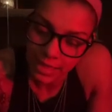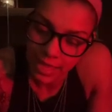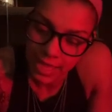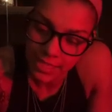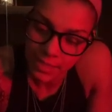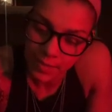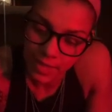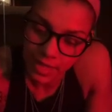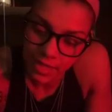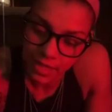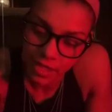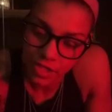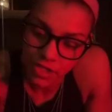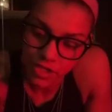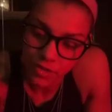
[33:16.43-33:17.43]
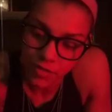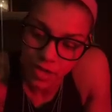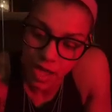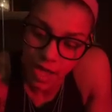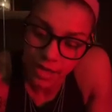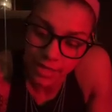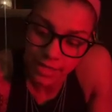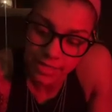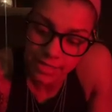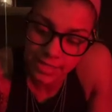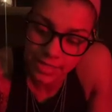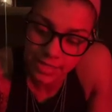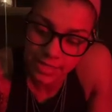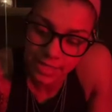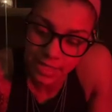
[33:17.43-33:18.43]
and lesbian do not
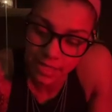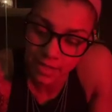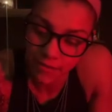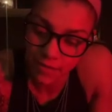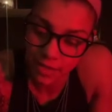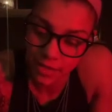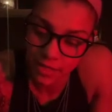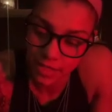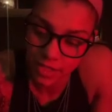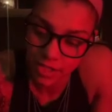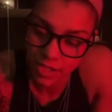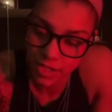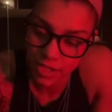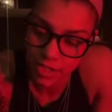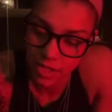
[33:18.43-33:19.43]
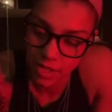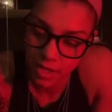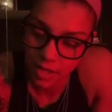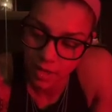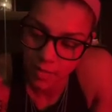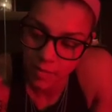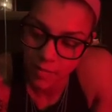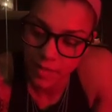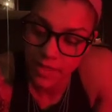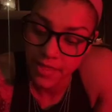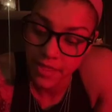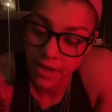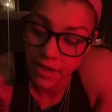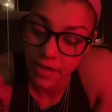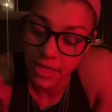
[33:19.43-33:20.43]
exist in the village,
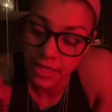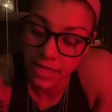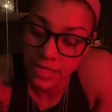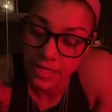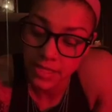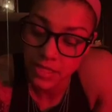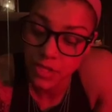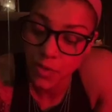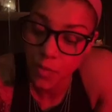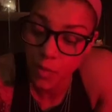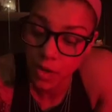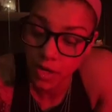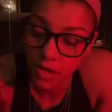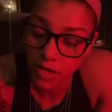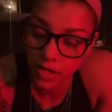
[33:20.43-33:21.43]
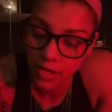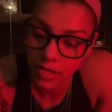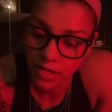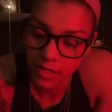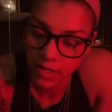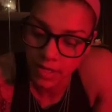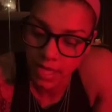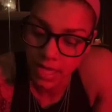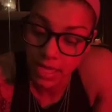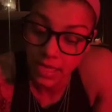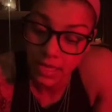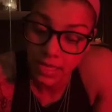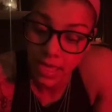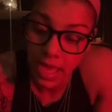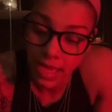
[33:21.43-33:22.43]
but there is the word
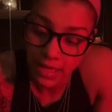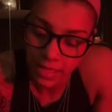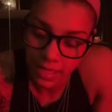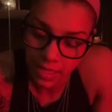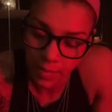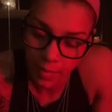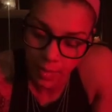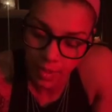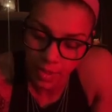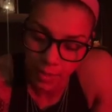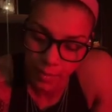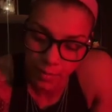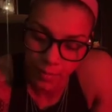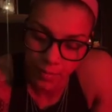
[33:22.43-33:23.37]
gatekeeper.